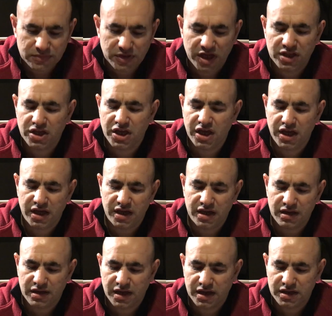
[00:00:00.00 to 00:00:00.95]
and
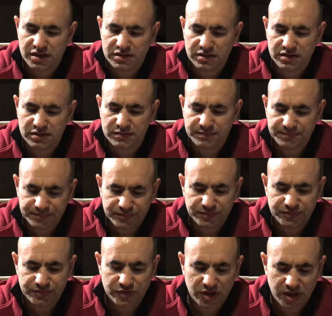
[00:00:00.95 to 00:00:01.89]
hay, I can tell,
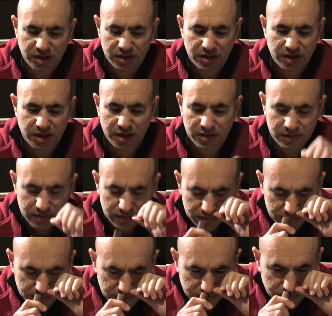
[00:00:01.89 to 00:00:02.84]
and
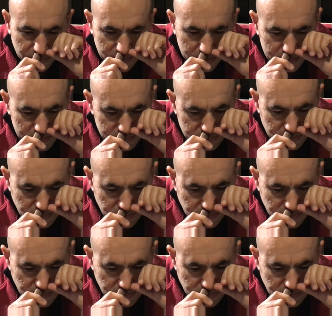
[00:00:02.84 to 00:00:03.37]
food.